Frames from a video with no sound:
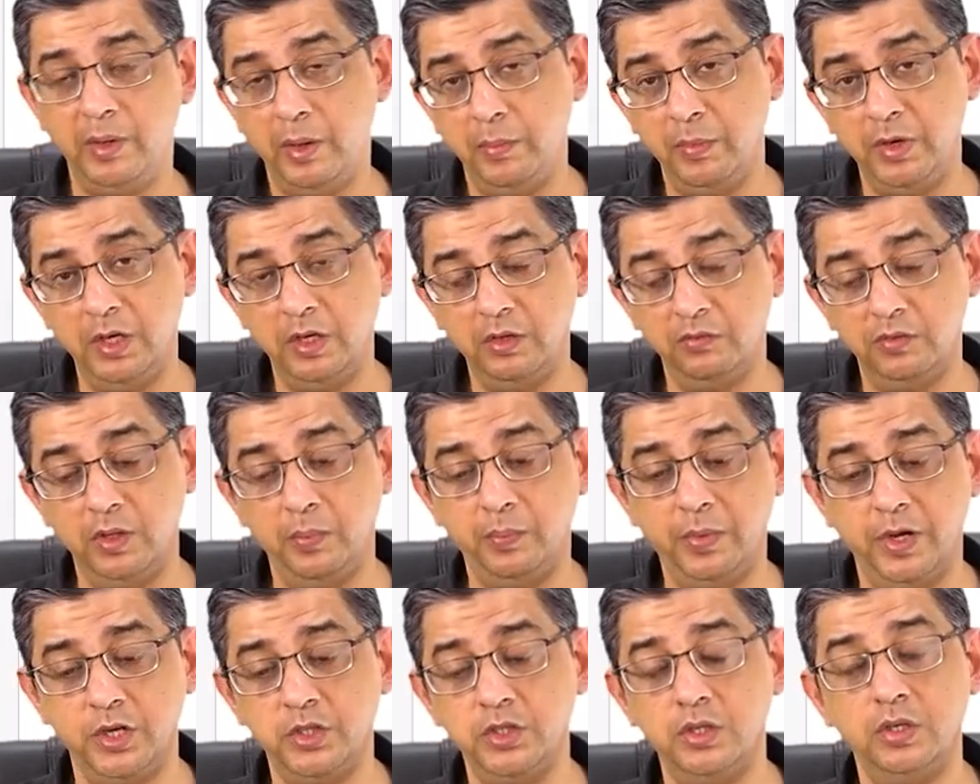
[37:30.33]
I mean, if the
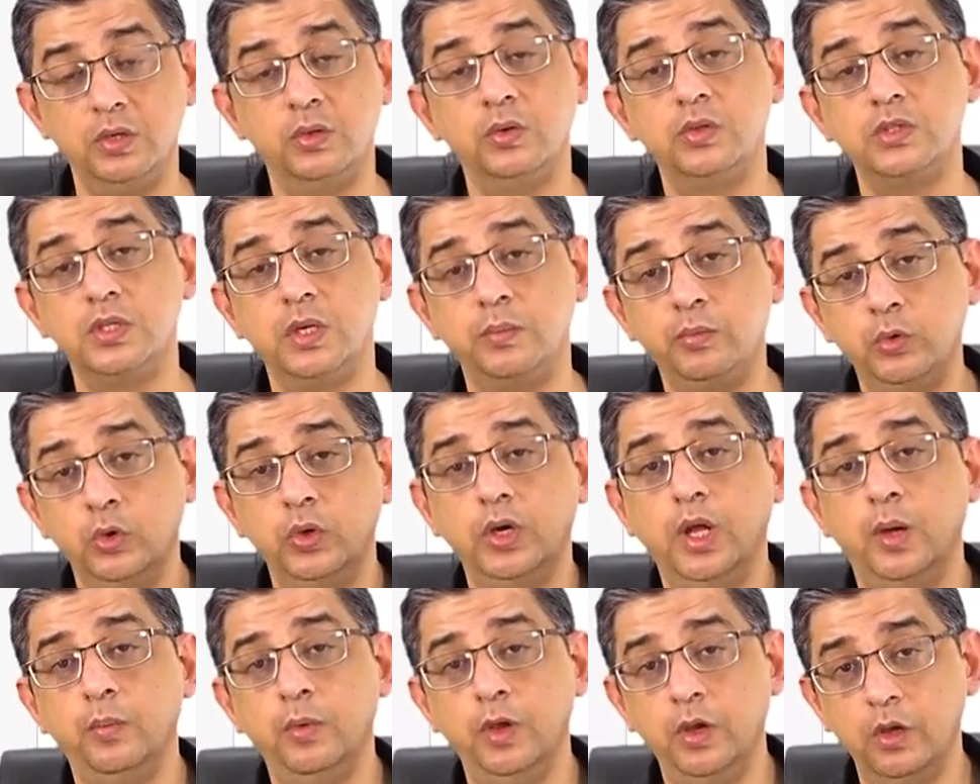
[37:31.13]
pressure goes up to
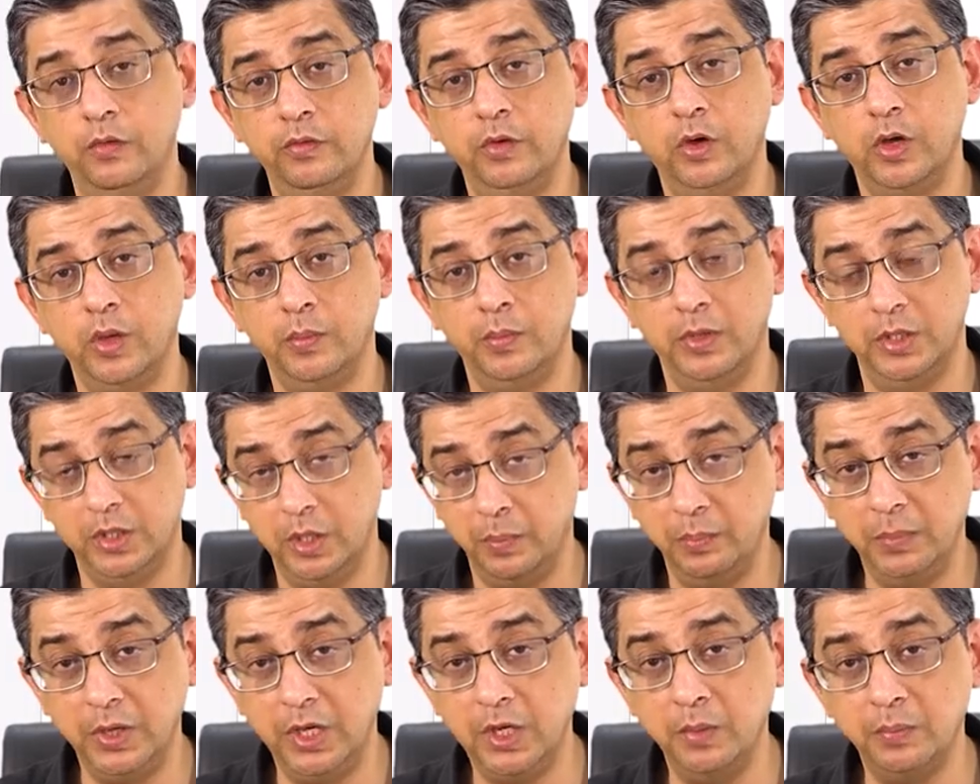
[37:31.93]
double of normal, the
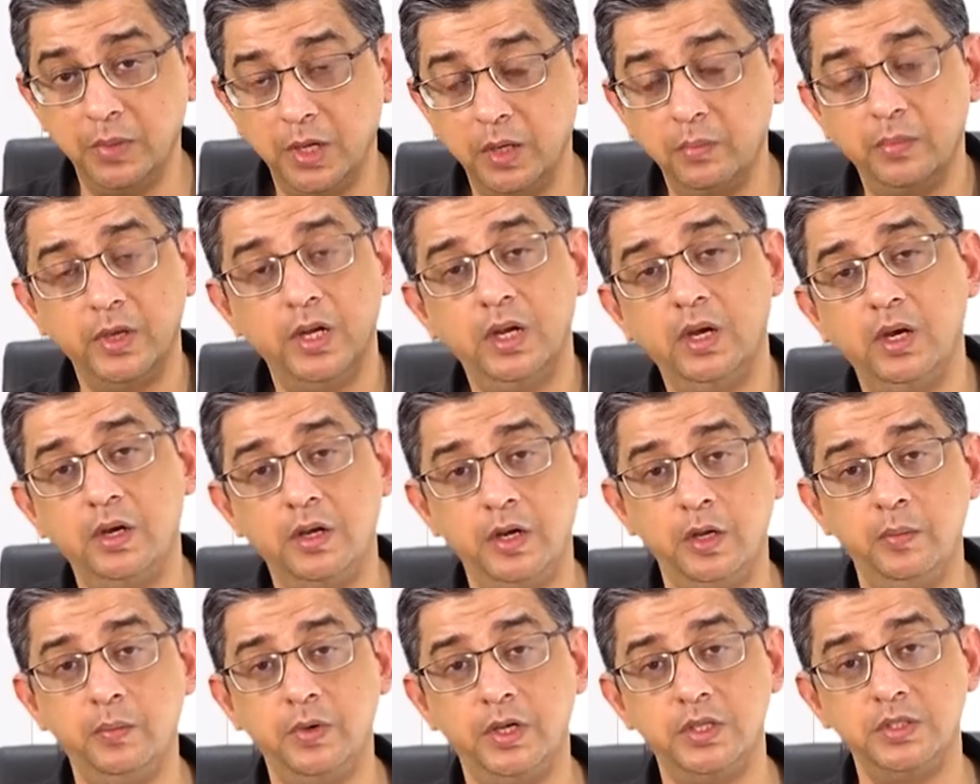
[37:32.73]
mean pulmonary
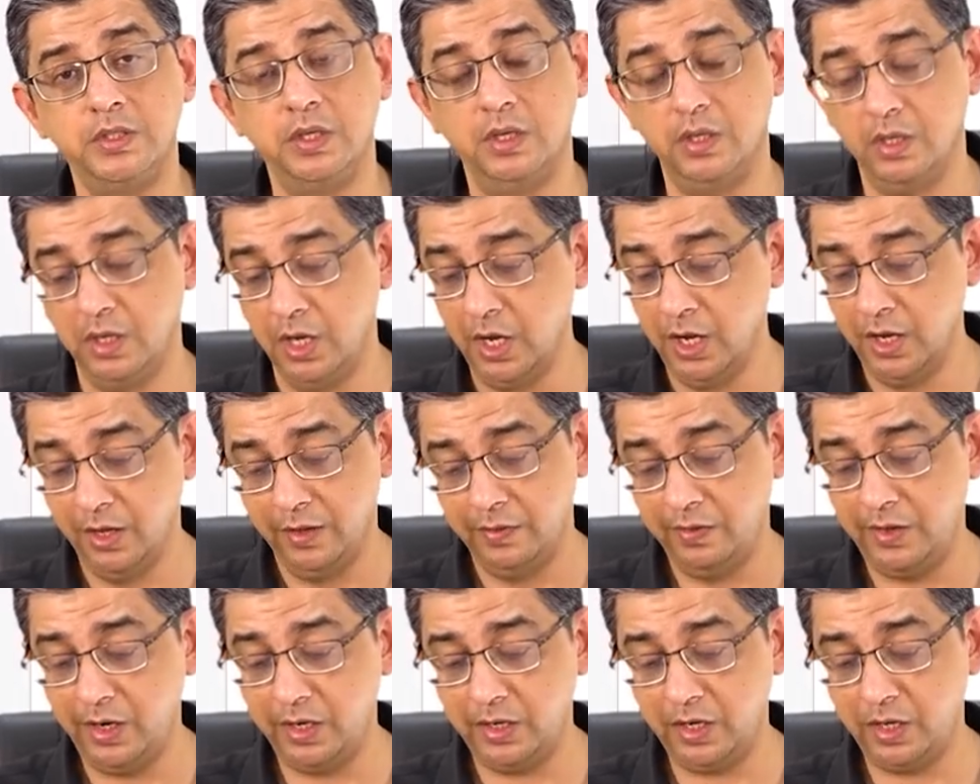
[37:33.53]
artery pressure,
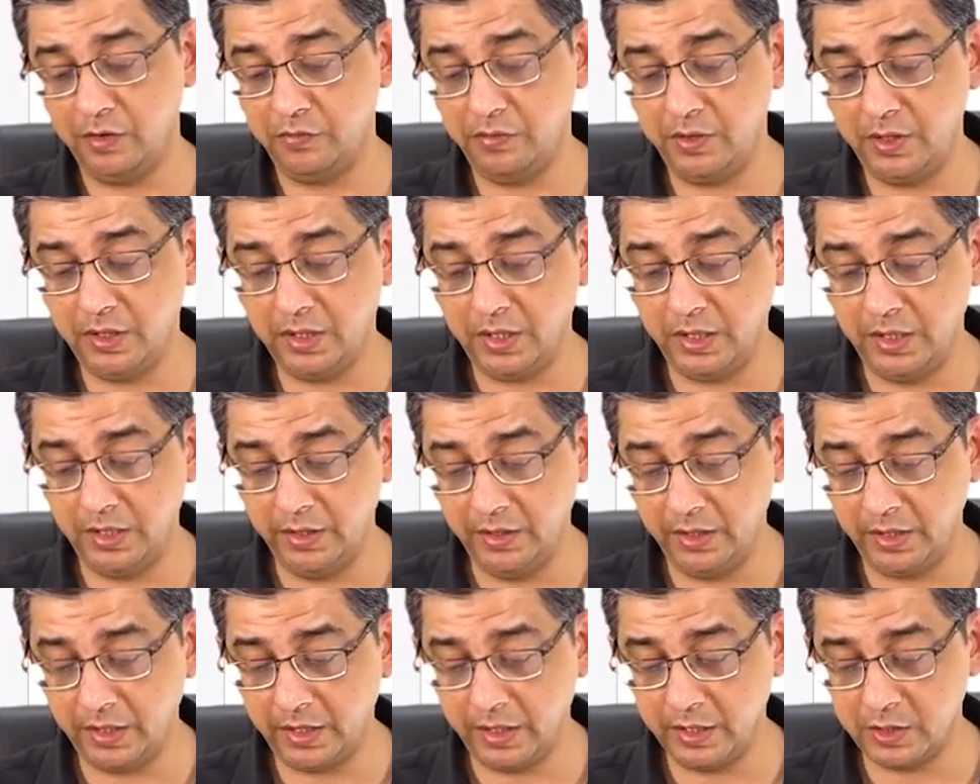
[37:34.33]
that definitely
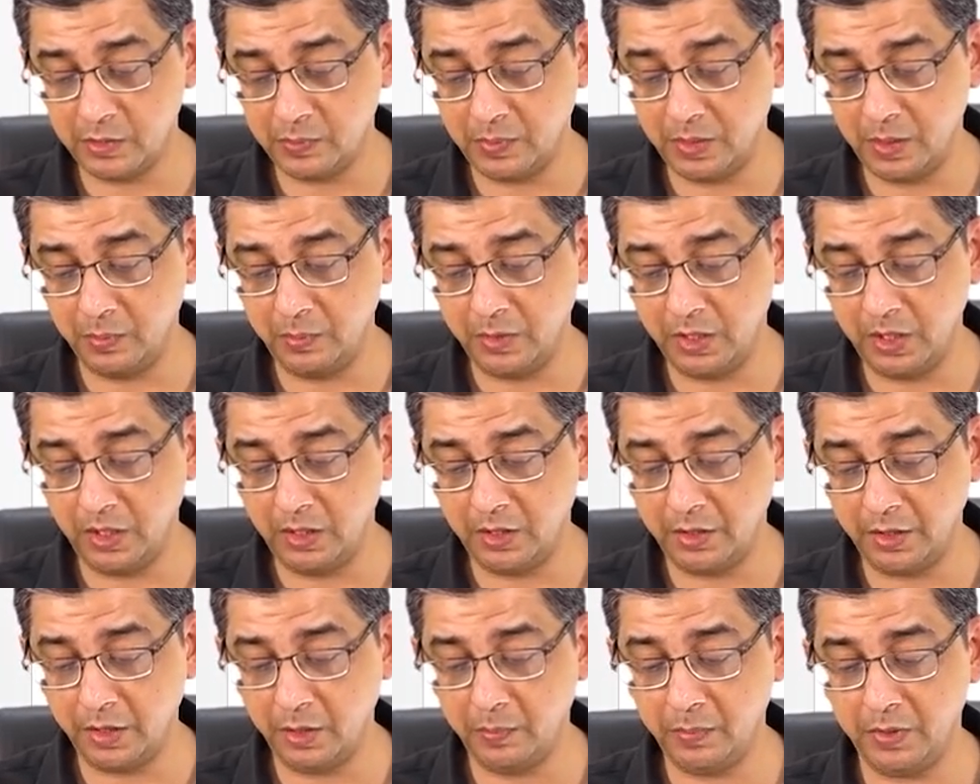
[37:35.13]
indicates pulmonary
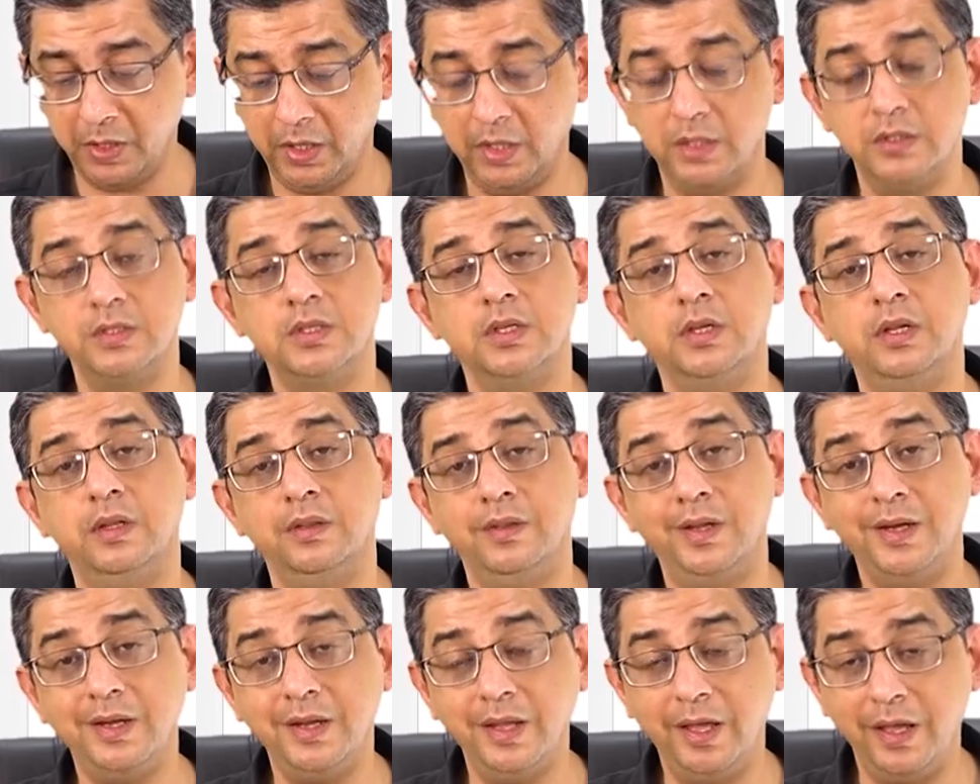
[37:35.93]
artery hypertension, and
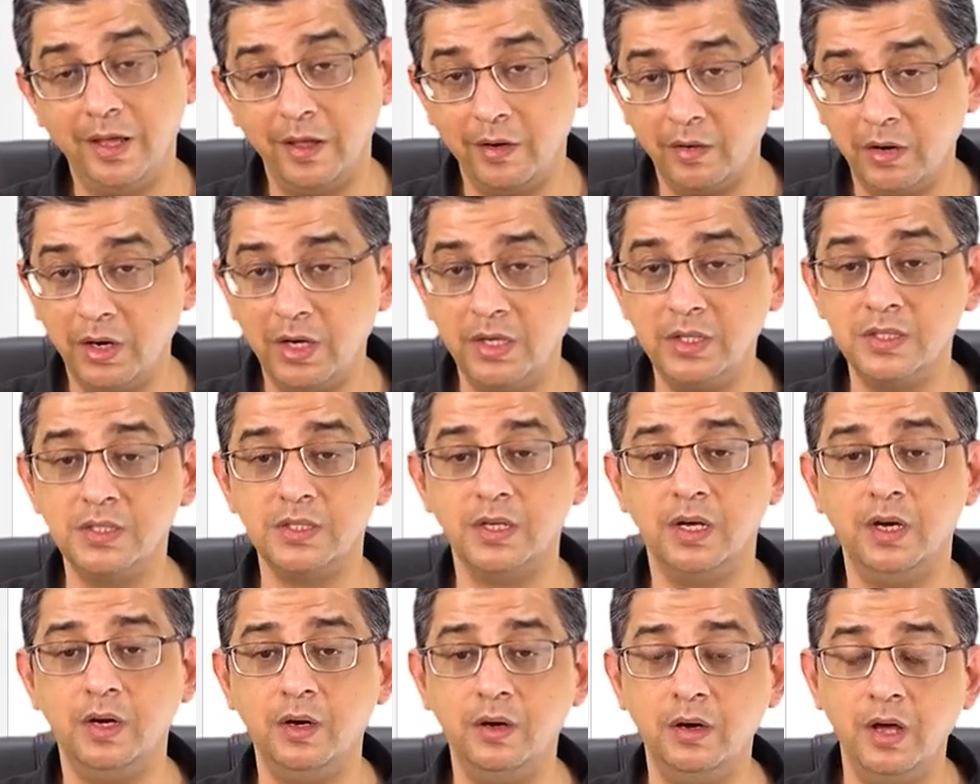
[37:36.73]
that heralds
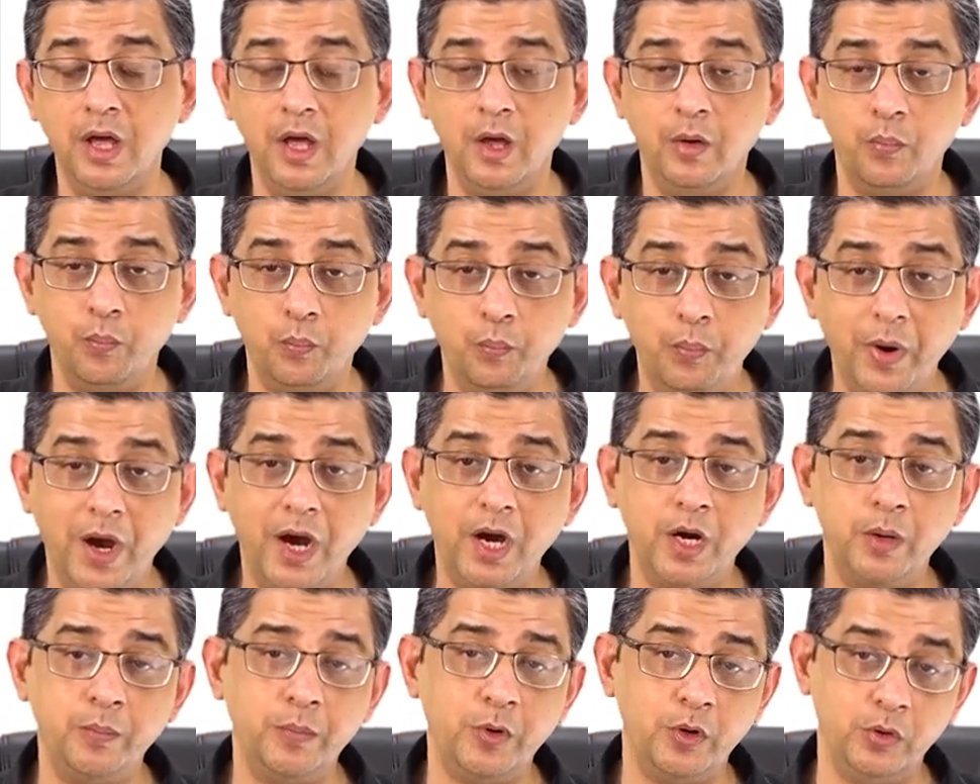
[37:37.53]
a
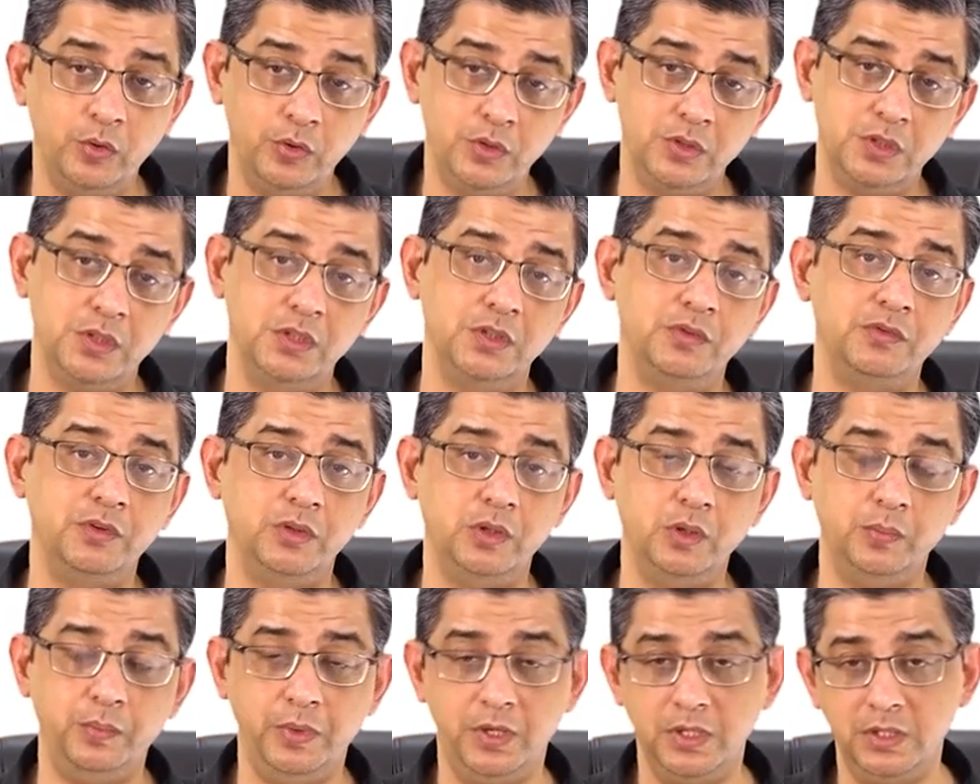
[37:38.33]
bad prognosis for
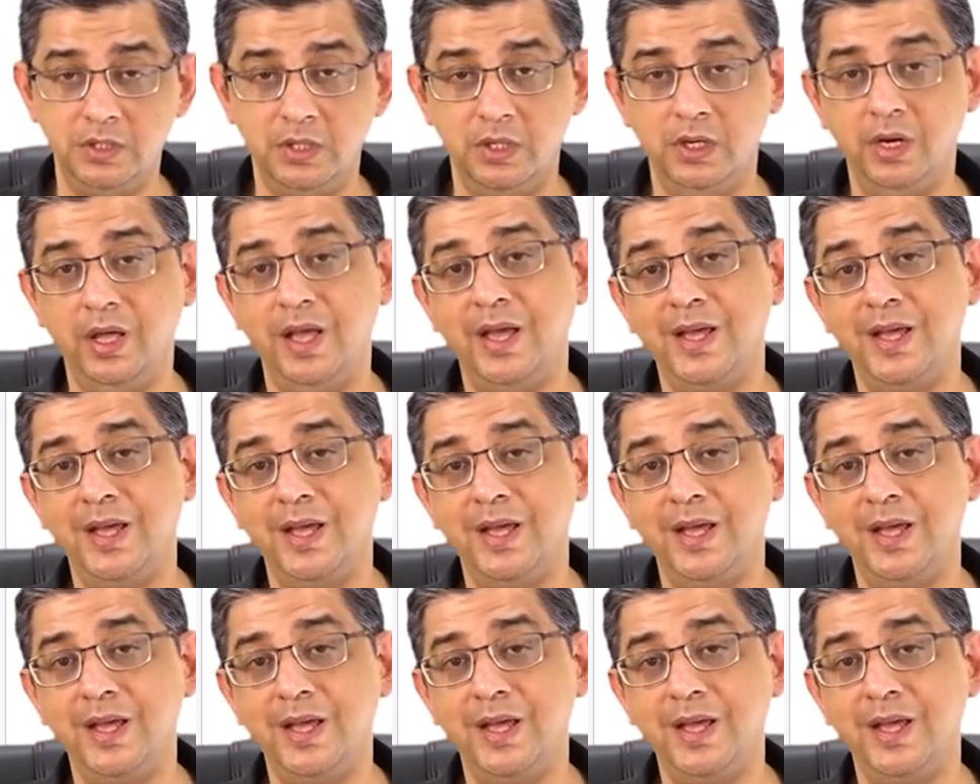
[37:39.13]
the patient.